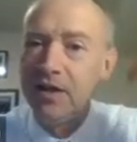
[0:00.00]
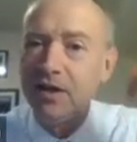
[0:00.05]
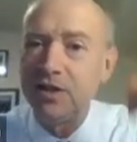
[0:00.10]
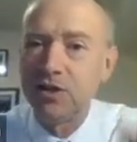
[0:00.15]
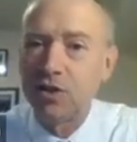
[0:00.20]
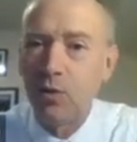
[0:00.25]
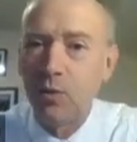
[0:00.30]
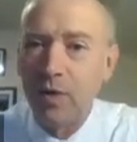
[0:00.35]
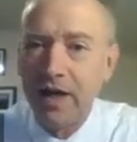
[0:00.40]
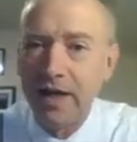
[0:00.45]

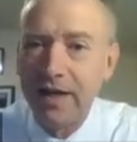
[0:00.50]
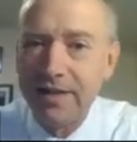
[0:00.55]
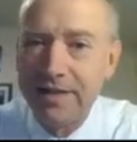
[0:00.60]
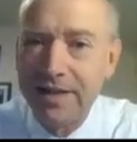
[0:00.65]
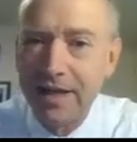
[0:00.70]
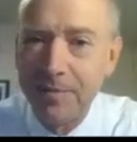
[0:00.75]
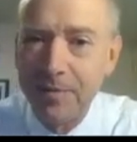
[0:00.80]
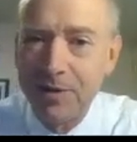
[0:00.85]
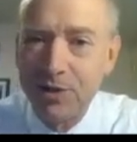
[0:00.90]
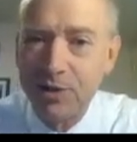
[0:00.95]
So why
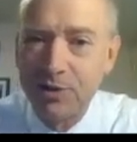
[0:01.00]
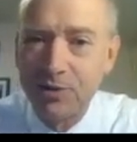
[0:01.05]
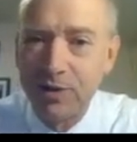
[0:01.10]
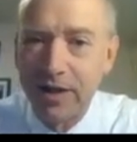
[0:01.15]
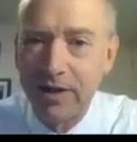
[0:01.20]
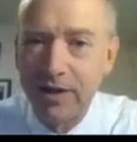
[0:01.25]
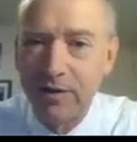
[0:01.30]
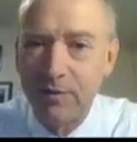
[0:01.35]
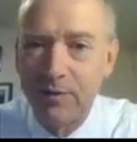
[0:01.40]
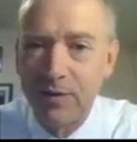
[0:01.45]

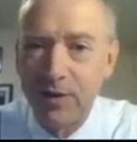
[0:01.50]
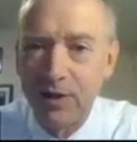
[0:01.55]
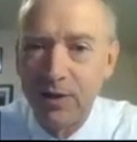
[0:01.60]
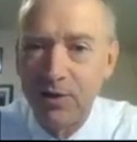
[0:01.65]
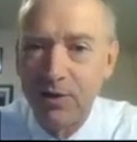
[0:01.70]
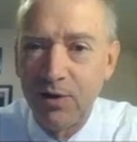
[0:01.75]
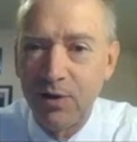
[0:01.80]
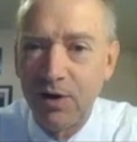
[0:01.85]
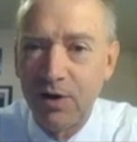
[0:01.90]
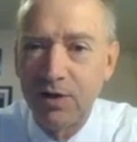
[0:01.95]
demonstrate a very
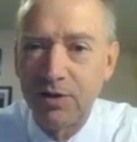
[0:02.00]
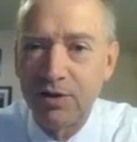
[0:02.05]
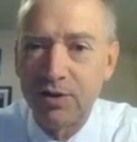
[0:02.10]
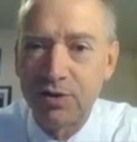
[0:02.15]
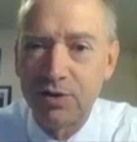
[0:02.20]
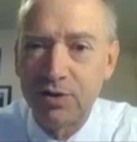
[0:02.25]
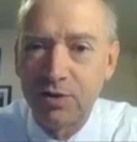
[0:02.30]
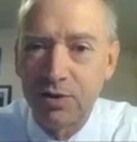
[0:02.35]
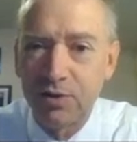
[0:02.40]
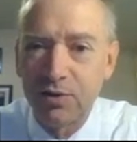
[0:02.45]

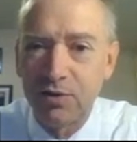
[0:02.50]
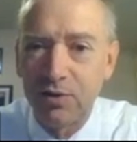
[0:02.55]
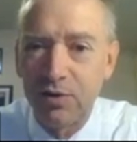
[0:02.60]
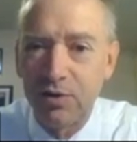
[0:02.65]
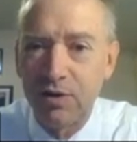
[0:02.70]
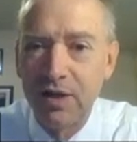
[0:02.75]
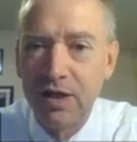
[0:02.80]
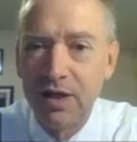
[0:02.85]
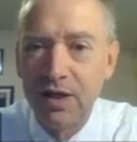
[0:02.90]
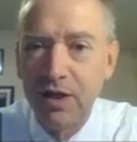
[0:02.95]
large
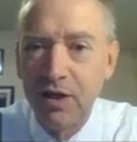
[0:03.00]
circle